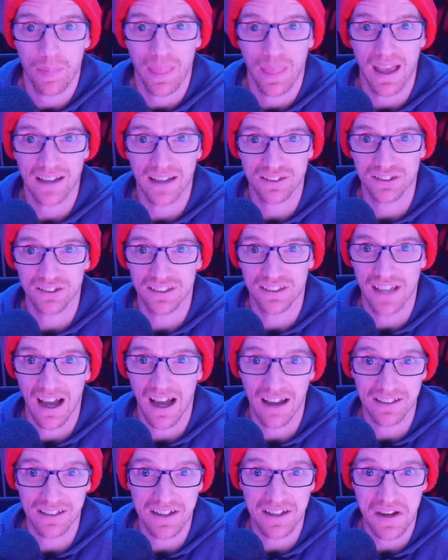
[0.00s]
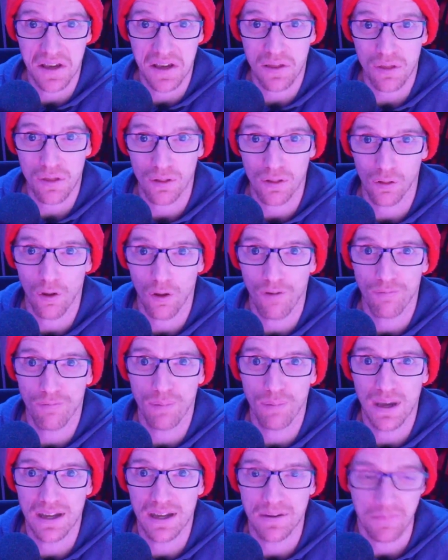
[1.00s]
actually underneath the loft
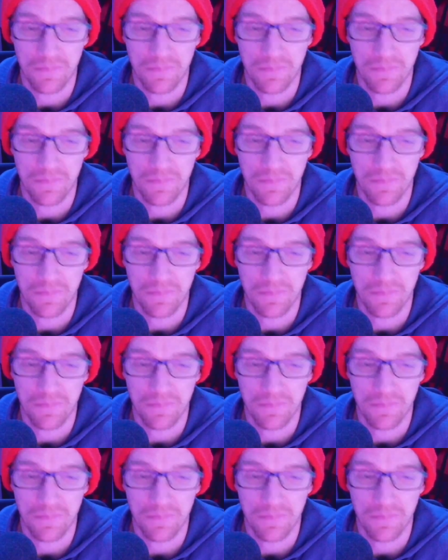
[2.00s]
bed.